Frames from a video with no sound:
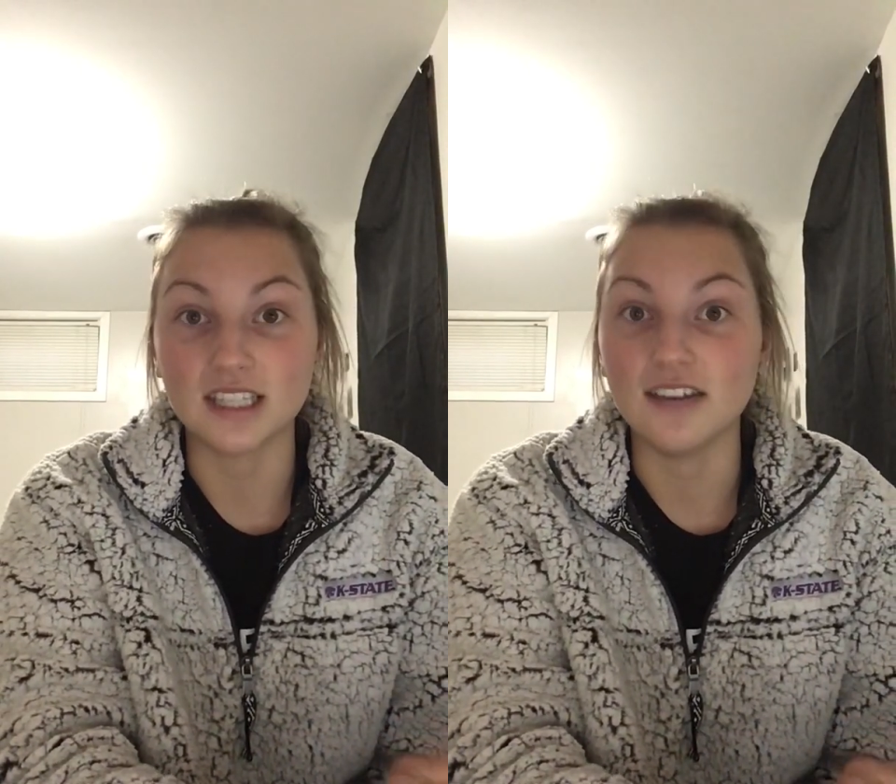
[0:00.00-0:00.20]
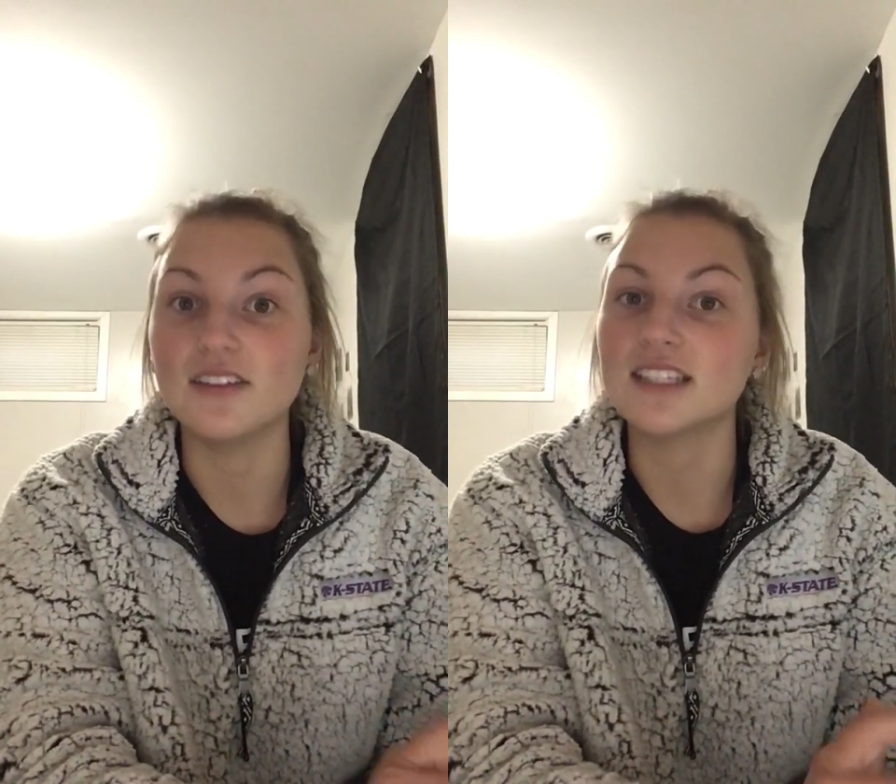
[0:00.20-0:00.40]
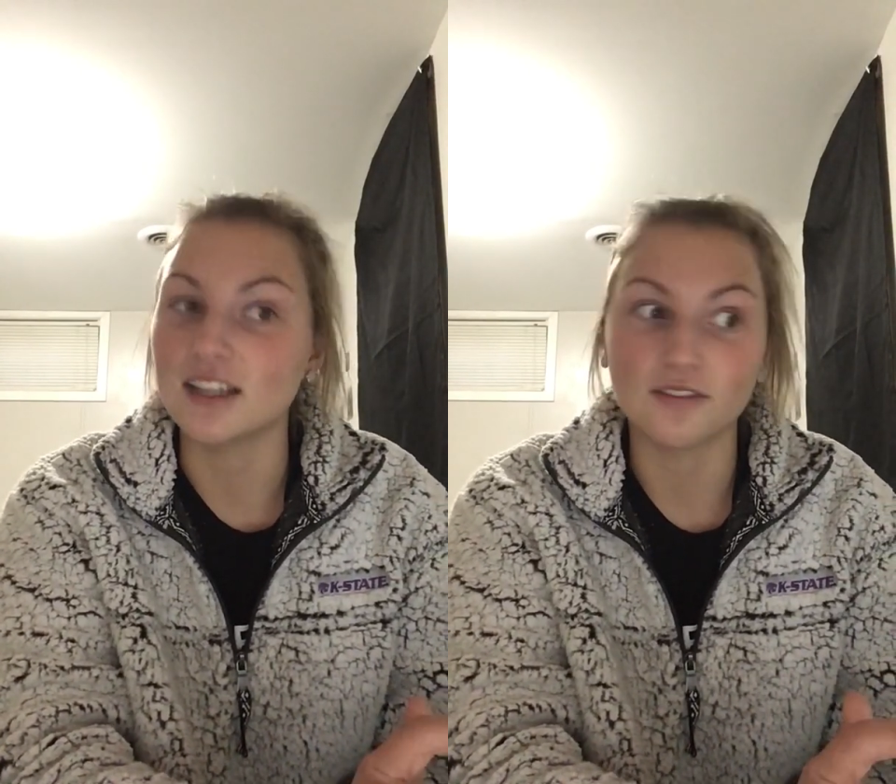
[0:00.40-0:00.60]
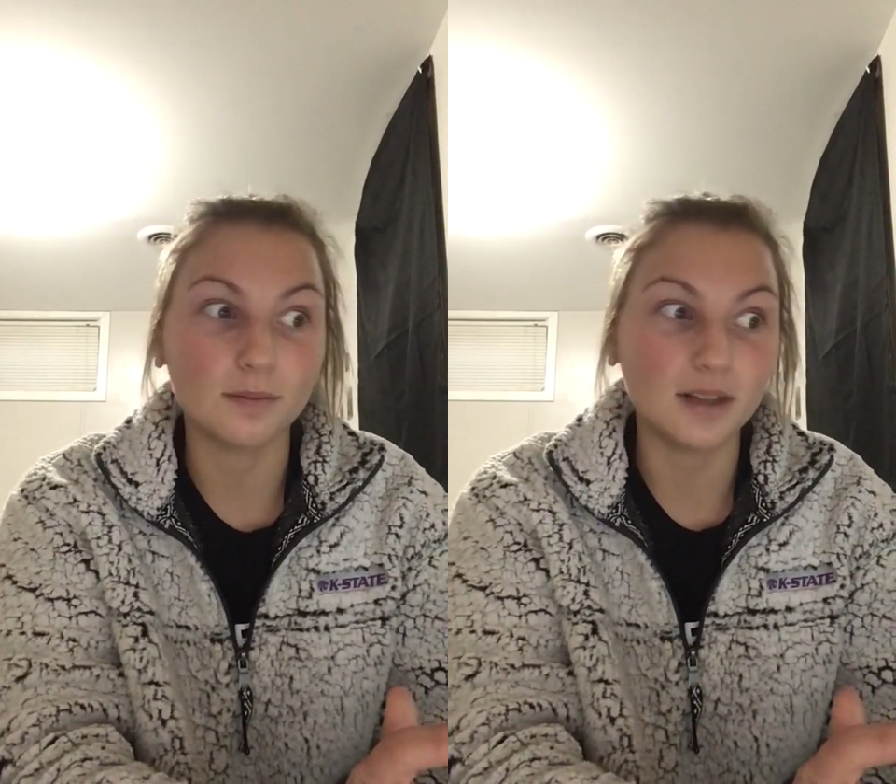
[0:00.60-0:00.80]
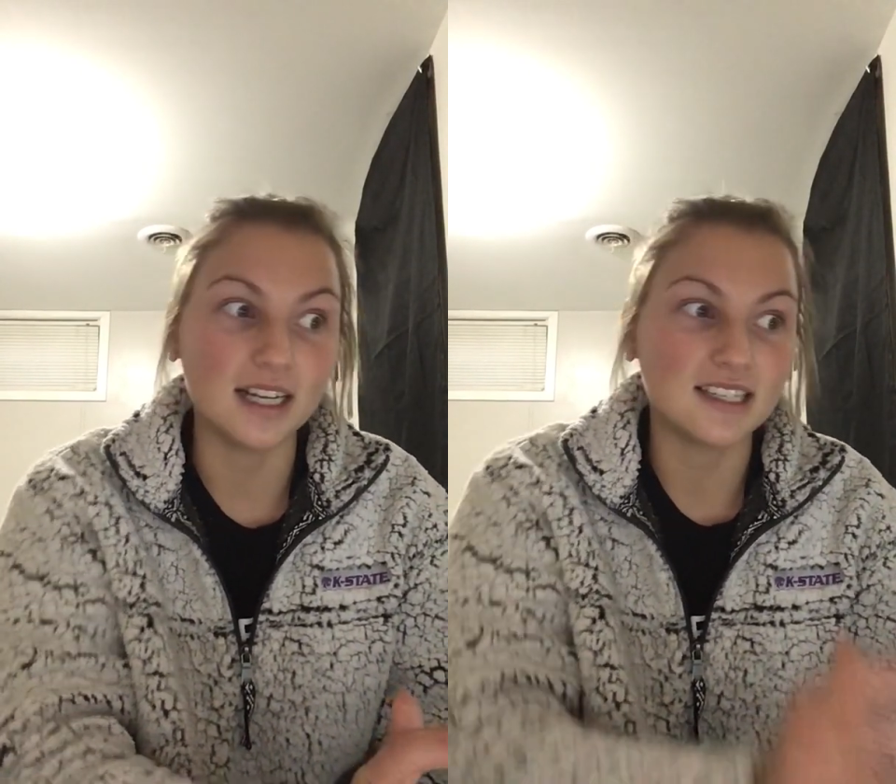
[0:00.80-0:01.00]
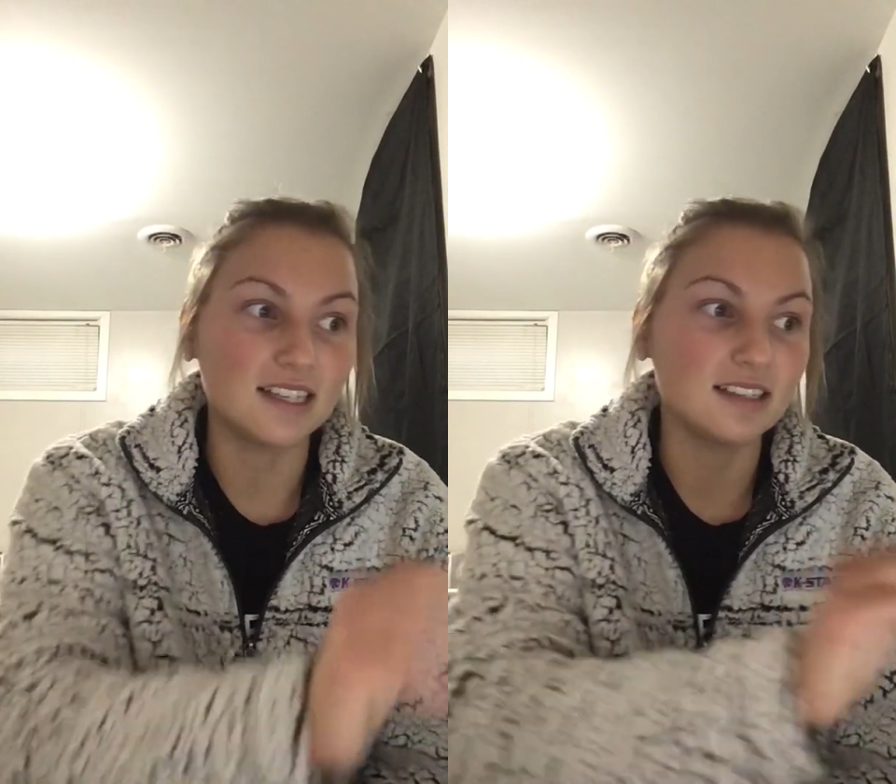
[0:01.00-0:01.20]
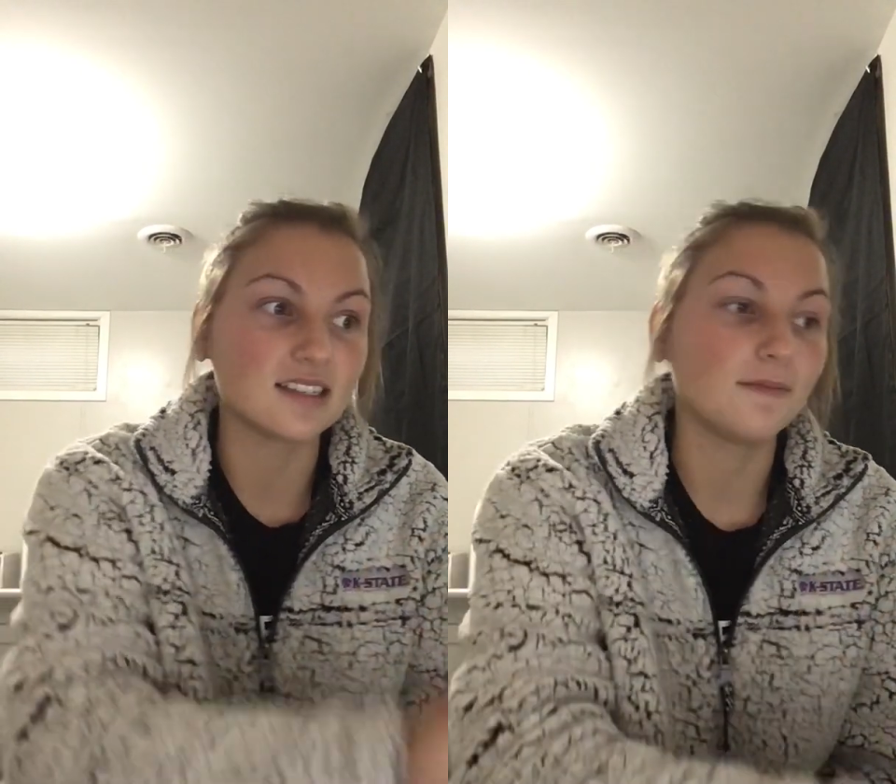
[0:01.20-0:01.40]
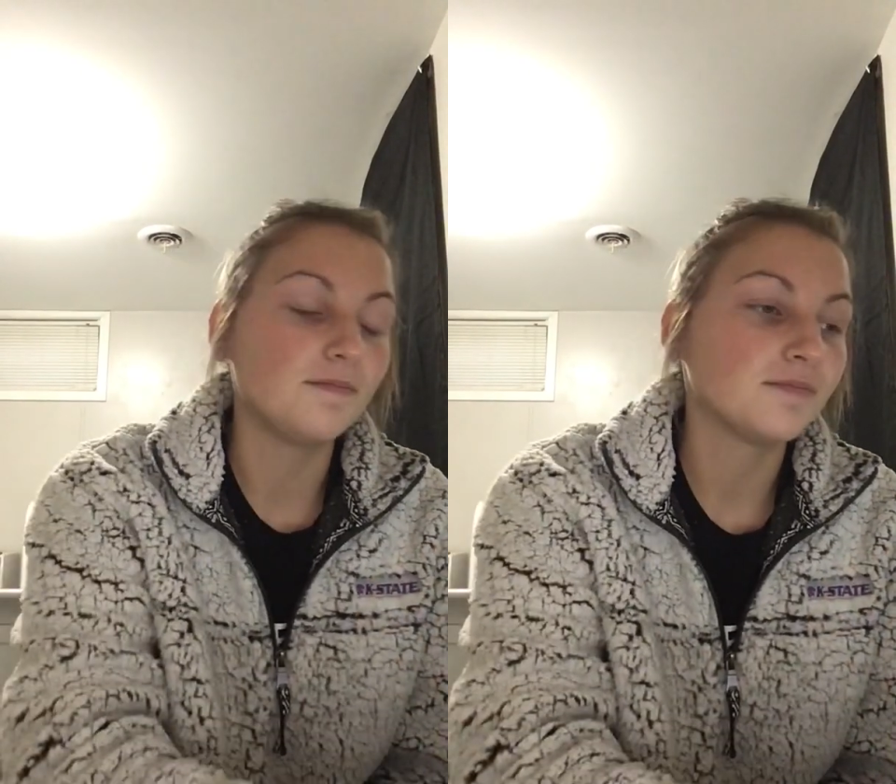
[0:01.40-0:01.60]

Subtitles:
live in different places.